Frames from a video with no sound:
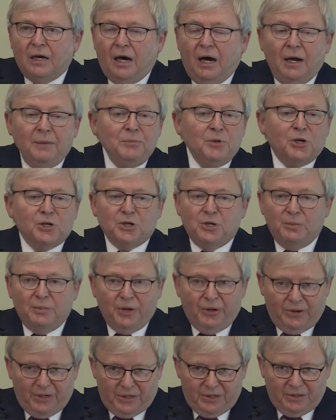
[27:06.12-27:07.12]
I'm not an
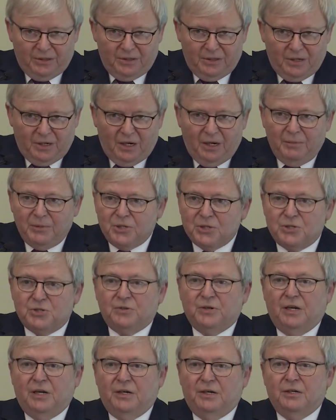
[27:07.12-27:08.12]
American. I'm an
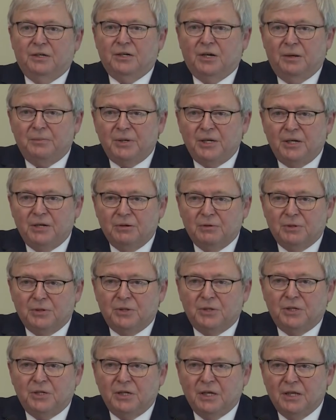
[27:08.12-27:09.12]
Australian, and I'm here
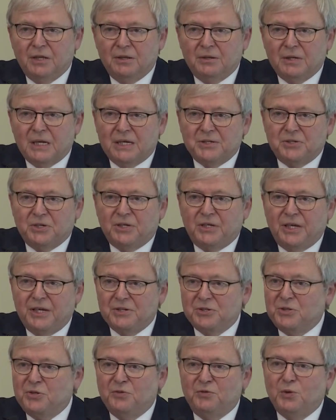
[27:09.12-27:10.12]
at the as a
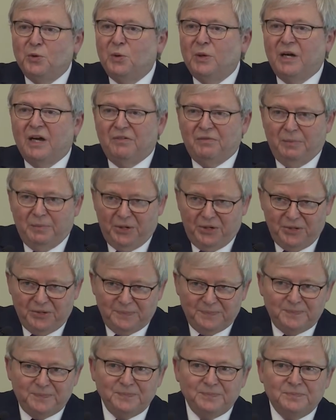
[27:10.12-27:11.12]
guest of your government.
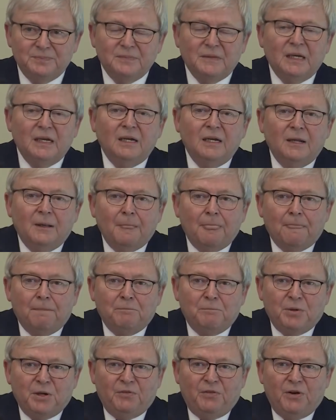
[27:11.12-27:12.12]

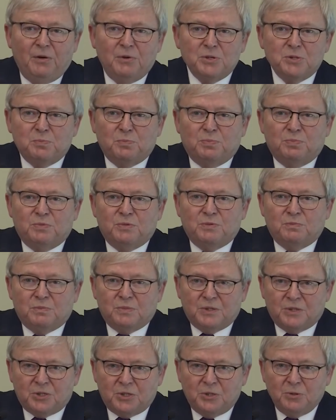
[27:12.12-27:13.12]
But if I was
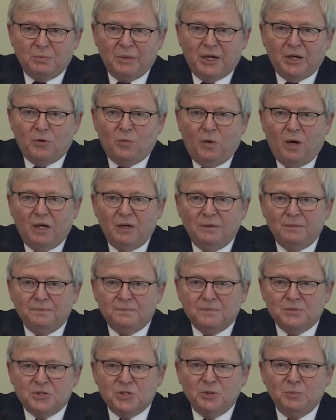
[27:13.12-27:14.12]
to make
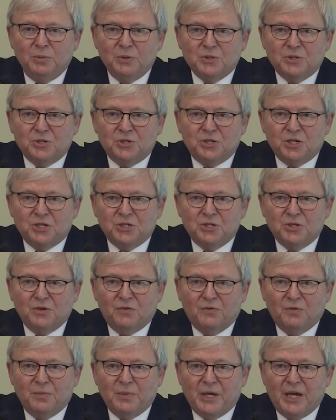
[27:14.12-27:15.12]
one simple
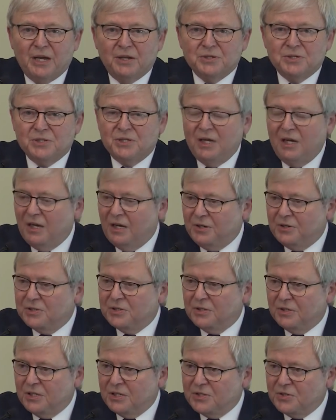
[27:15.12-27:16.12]
suggestion from the outside
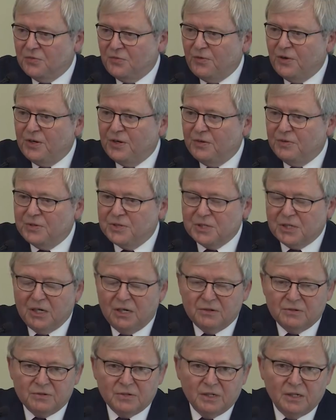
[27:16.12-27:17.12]
as a friend of this
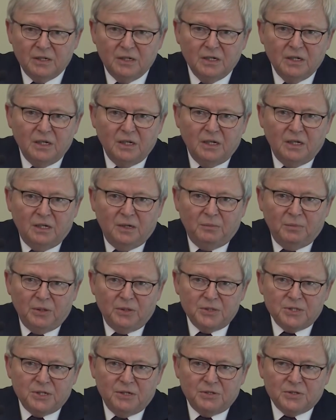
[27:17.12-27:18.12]
country, but
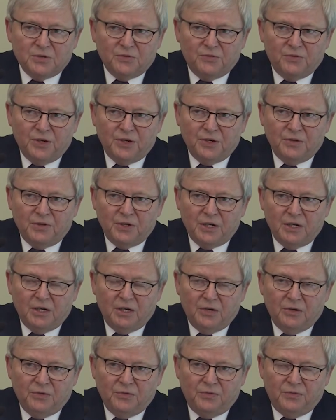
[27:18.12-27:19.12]
also as a friend
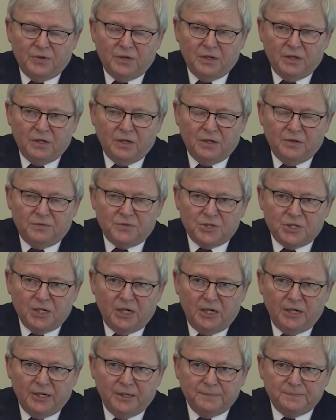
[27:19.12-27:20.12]
of
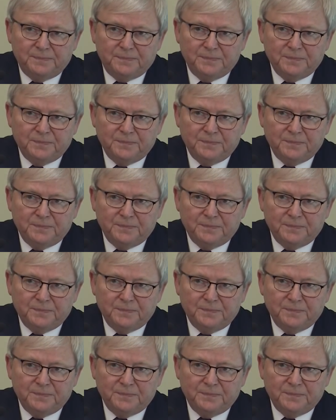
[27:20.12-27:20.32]
China,